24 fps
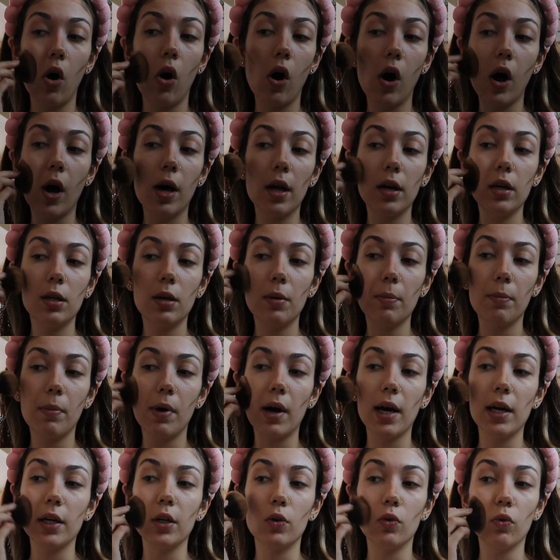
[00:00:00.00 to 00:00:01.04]
on
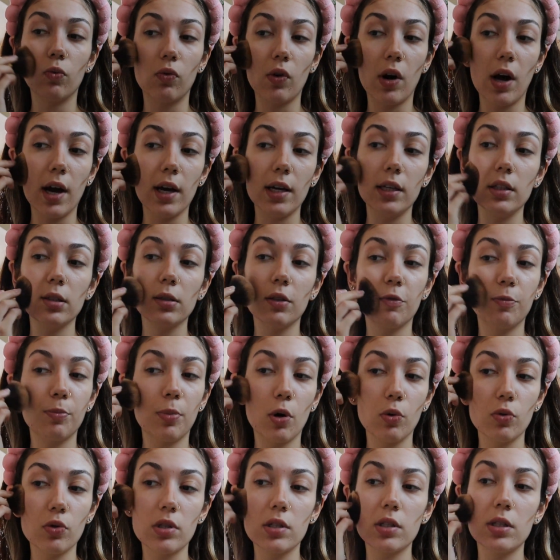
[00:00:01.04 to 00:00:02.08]
my grind of
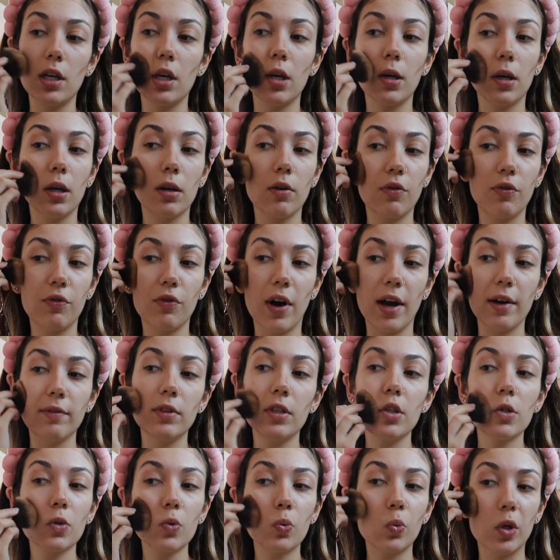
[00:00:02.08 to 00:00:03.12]
posting five
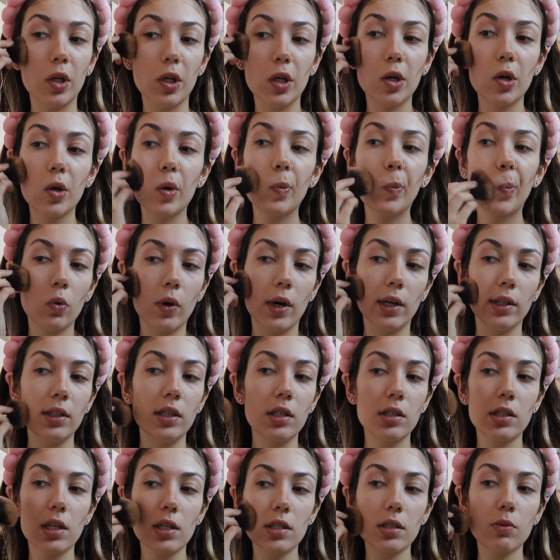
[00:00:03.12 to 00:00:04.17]
days a week, or at
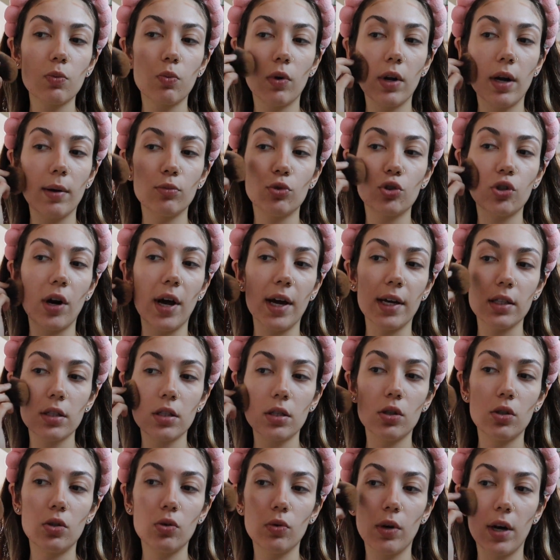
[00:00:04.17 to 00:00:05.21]
least that's what I'm trying
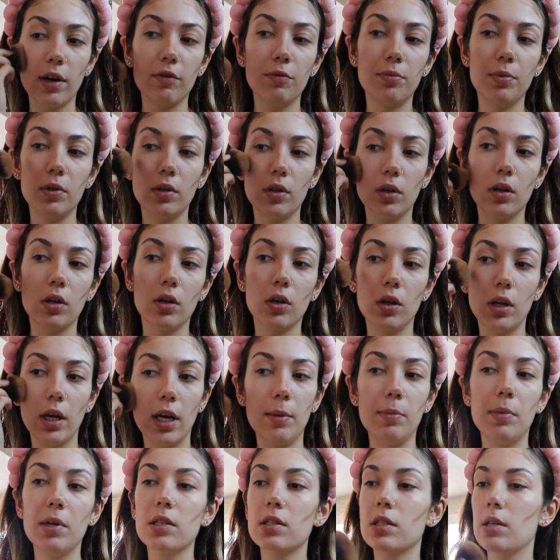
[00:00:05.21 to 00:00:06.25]
to do. I've been
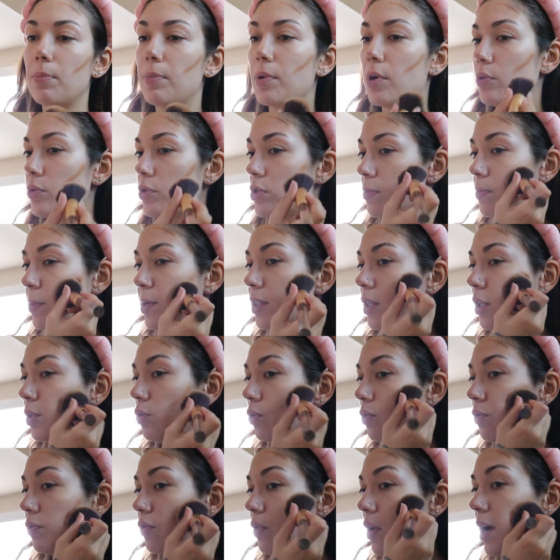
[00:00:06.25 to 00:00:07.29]
aiming to post Monday
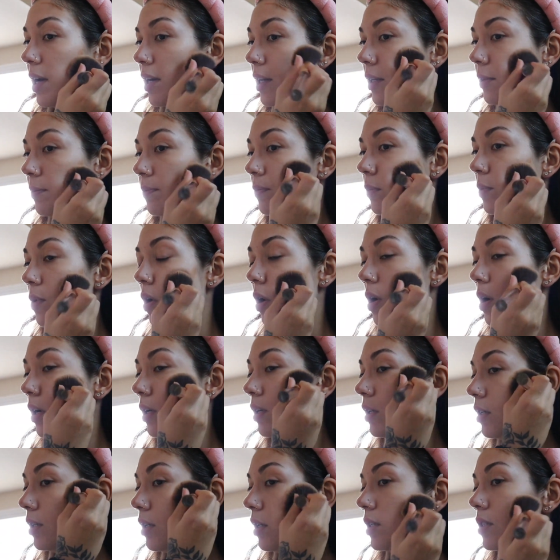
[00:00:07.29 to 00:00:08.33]
through Friday
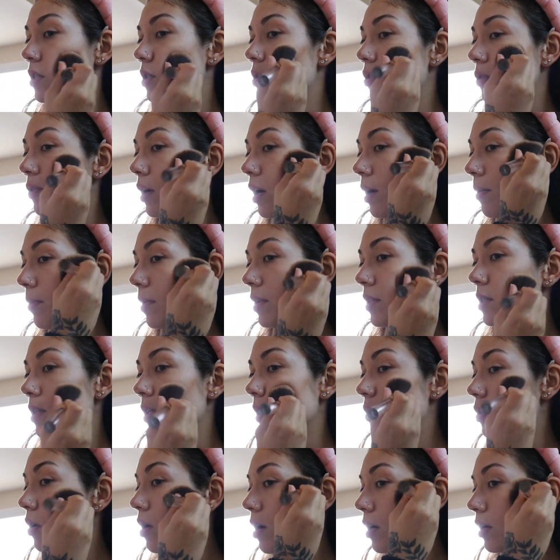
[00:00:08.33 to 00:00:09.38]
on Instagram and
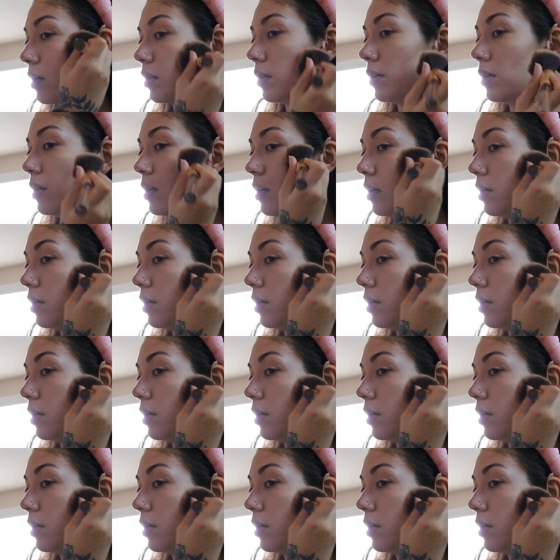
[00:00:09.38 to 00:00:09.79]
TikTok